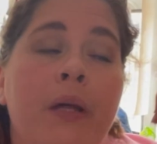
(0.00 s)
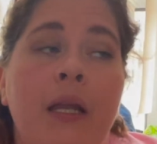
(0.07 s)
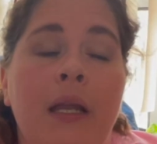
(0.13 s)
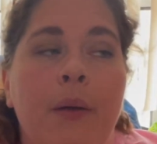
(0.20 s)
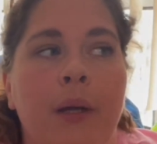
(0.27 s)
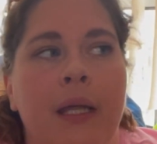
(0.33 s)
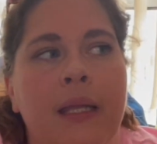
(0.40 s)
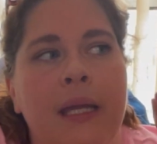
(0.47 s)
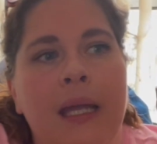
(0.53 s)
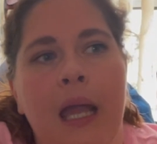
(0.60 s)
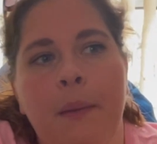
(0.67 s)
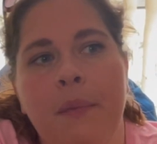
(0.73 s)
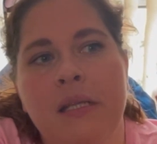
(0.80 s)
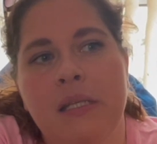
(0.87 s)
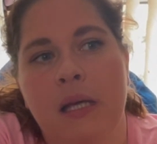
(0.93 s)
anyway, they
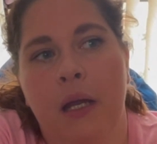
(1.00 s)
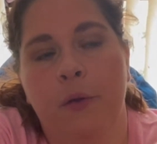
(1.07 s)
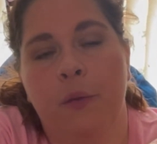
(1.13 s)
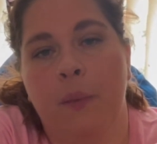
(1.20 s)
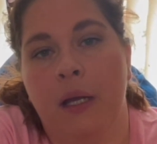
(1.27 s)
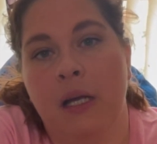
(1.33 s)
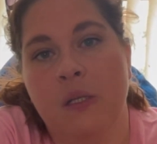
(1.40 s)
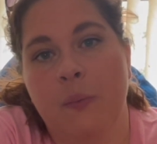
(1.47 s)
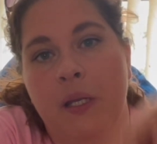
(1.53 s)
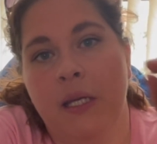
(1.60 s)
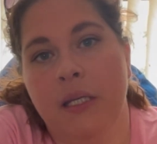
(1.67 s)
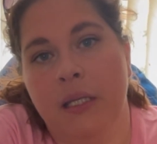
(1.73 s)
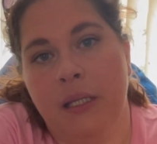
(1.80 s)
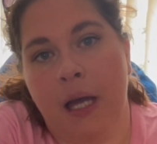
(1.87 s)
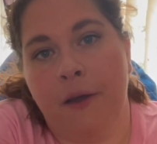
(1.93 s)
came inside with my husband
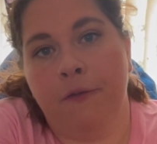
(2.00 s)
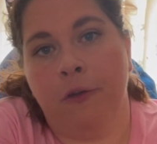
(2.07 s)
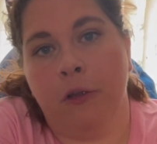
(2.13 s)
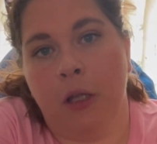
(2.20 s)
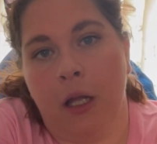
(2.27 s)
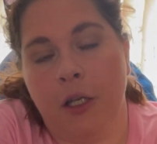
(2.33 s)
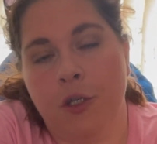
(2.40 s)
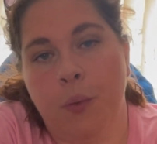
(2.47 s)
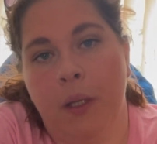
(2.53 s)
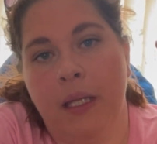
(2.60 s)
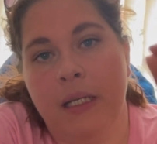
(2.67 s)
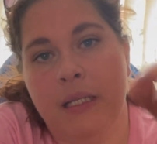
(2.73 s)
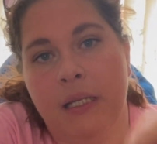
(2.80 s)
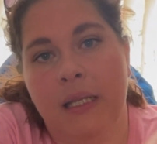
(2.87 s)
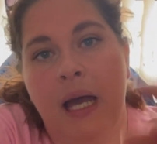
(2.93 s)
and did that for lunch. While
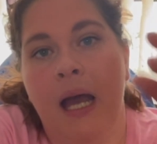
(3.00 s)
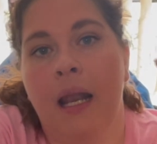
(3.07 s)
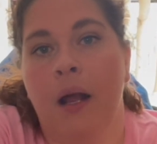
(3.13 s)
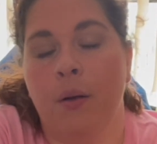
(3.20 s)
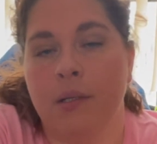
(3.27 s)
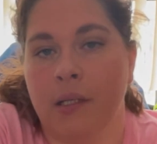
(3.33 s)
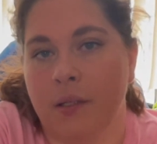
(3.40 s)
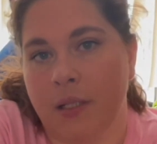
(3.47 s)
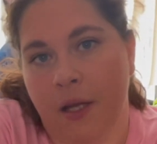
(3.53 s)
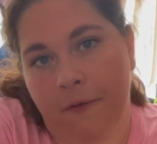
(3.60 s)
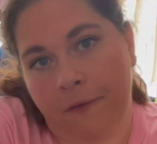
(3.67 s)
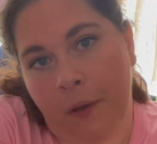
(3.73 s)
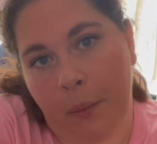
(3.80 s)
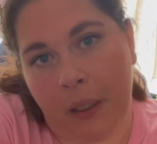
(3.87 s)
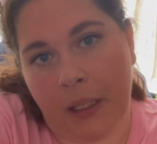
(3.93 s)
they did that, I was outside
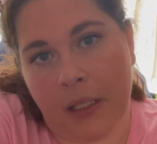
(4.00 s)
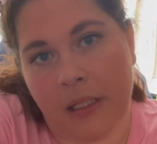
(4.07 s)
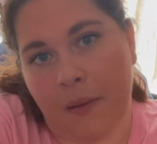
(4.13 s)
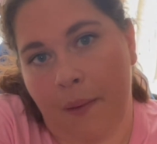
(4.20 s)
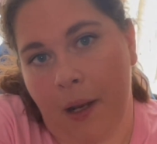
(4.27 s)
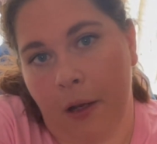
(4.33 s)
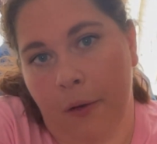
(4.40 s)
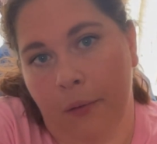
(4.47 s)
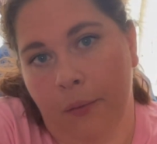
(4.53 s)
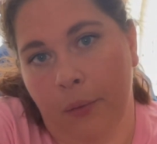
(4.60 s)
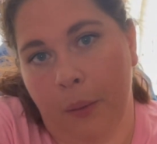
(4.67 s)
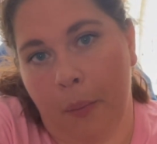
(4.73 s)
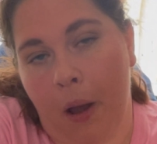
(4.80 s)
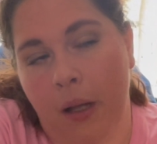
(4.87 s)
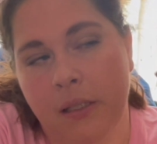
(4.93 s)
filming the tomato
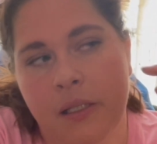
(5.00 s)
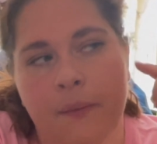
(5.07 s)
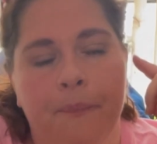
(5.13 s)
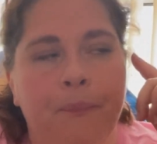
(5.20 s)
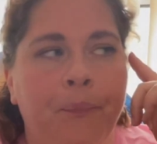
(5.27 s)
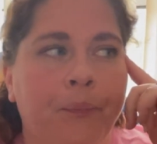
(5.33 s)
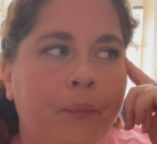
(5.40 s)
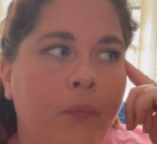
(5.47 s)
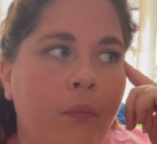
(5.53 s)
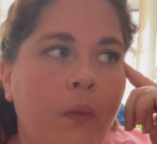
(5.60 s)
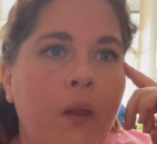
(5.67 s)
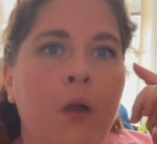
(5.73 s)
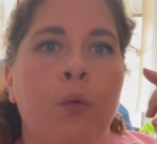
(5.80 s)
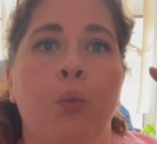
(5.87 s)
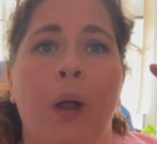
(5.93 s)
repots.
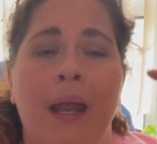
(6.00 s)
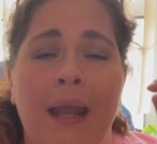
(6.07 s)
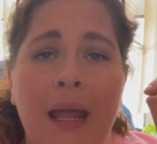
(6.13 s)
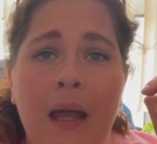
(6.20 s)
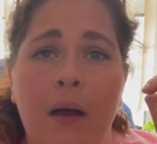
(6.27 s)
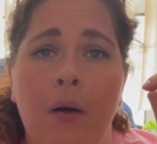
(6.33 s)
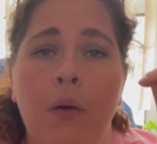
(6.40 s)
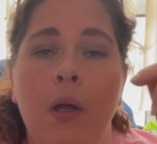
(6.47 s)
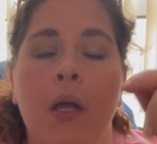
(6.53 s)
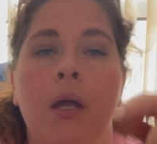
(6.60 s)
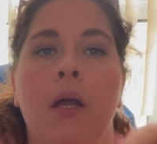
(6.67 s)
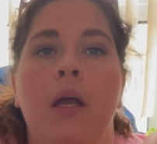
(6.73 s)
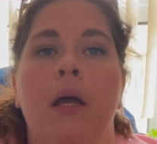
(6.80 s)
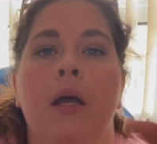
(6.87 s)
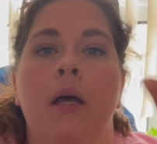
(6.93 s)
Right now,
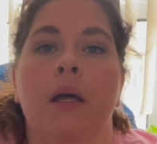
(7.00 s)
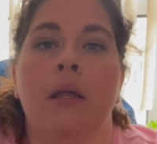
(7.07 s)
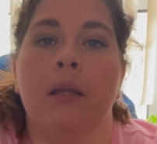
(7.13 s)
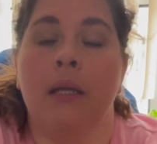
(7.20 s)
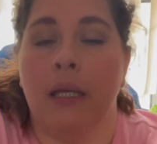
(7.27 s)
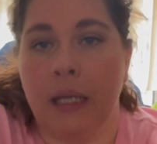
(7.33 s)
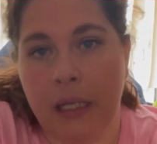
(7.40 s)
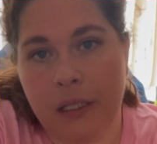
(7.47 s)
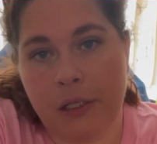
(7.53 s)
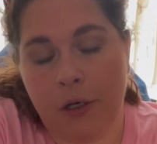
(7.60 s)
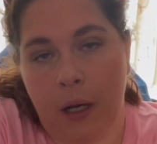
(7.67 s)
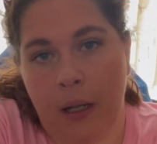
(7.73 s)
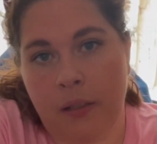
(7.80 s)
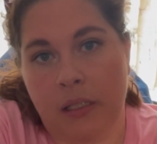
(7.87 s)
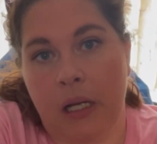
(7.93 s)
the kids
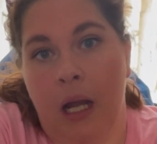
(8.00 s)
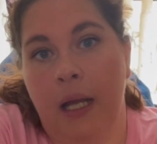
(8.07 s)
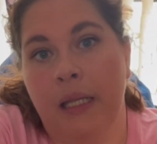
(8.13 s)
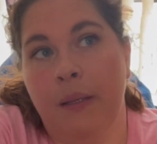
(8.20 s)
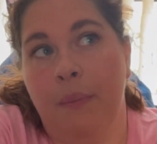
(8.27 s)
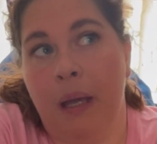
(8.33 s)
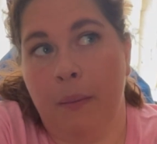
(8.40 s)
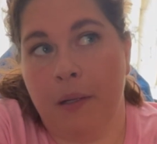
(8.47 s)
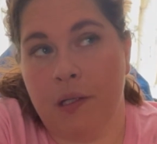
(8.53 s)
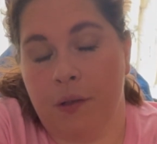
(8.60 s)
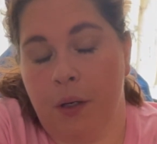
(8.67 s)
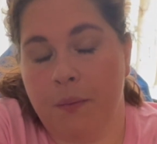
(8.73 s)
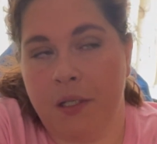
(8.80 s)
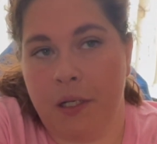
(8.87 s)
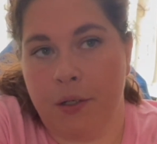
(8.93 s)
are outside, the babies are
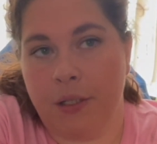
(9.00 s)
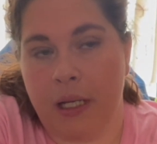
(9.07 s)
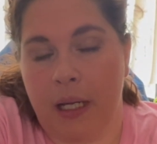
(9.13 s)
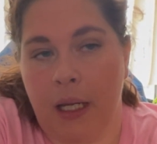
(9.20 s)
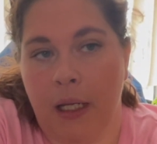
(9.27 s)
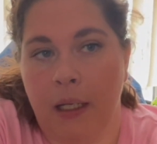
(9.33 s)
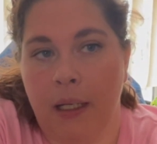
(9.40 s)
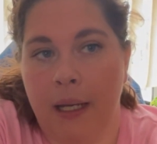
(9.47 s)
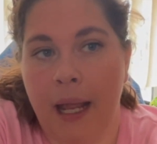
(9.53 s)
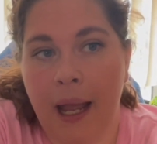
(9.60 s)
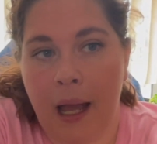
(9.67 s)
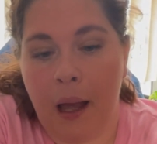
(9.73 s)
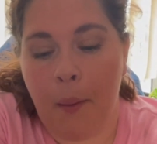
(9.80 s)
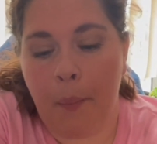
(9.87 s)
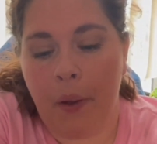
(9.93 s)
upstairs taking a
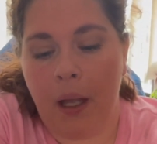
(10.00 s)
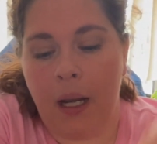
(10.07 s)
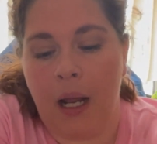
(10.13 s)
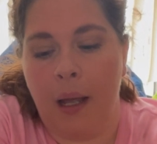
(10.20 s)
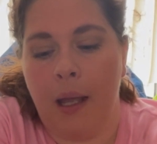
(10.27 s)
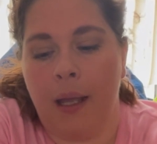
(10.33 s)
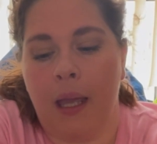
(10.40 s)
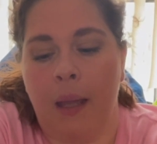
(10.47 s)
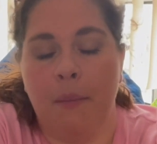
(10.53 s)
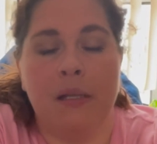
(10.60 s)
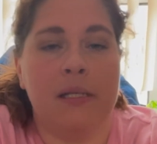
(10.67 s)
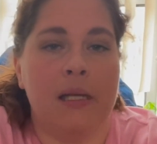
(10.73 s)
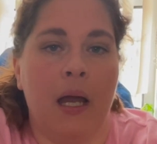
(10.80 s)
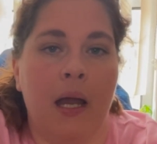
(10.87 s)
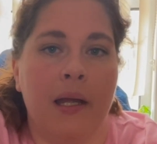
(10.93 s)
nap, and I came
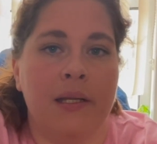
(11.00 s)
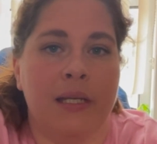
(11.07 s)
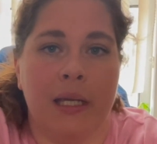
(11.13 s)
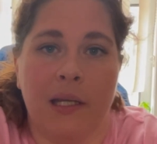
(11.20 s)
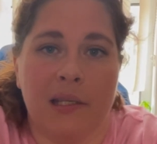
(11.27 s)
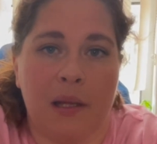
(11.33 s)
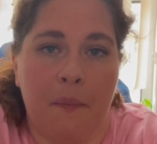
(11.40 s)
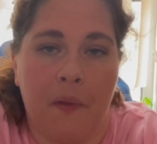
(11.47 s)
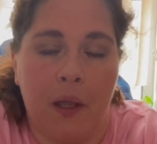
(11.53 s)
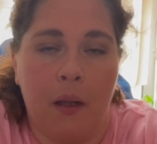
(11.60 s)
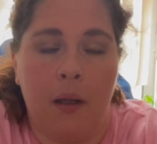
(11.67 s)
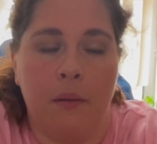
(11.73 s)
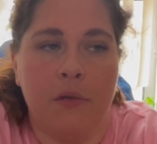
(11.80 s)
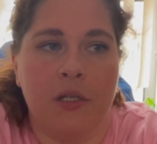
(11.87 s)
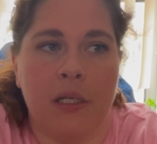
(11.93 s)
inside to eat something.
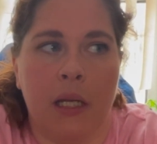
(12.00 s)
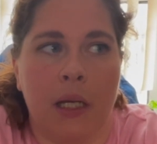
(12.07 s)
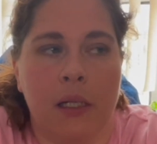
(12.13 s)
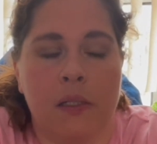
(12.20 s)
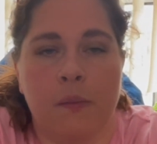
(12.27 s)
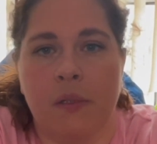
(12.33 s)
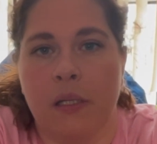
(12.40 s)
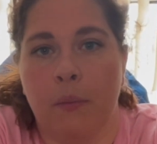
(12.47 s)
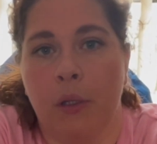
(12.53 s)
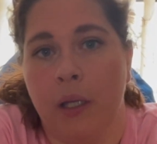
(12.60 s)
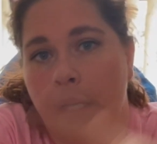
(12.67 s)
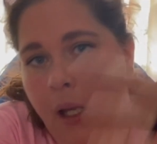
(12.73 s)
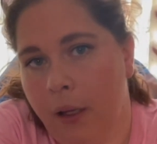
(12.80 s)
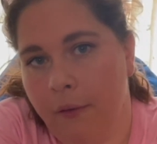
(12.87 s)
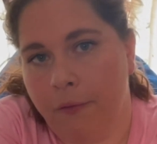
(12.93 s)
I'm just eating some
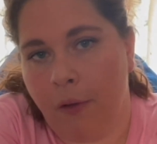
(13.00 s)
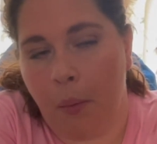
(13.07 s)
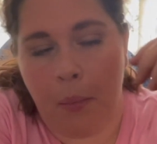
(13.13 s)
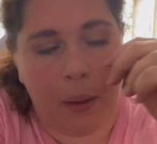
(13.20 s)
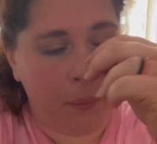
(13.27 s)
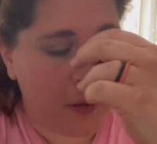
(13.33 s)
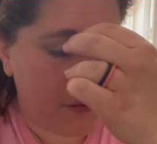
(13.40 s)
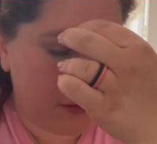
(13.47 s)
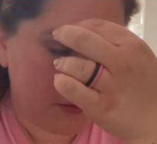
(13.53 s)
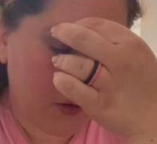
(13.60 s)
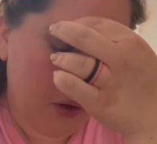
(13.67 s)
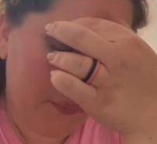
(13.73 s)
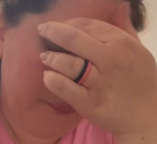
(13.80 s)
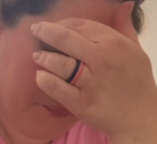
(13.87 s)
semolina from my mother-in-law.